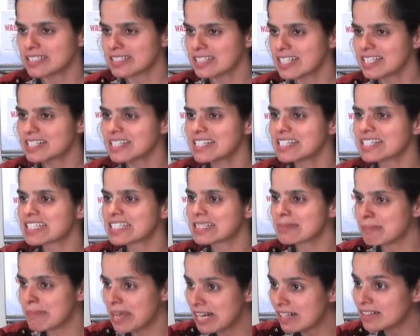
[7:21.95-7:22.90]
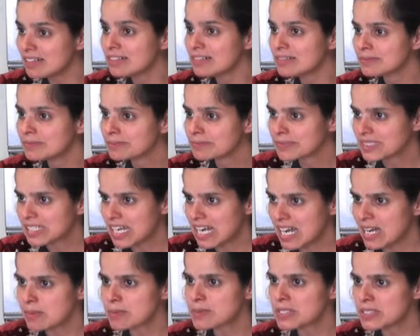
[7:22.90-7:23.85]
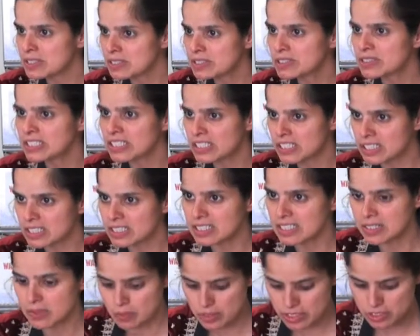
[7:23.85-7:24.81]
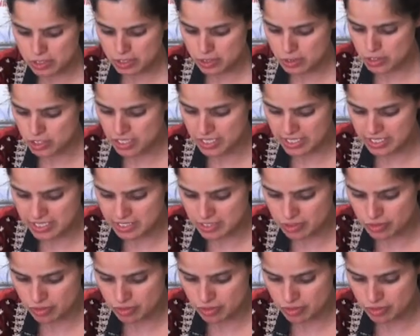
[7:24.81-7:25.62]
And doesn't it smell absolutely cooked like when you do Chinese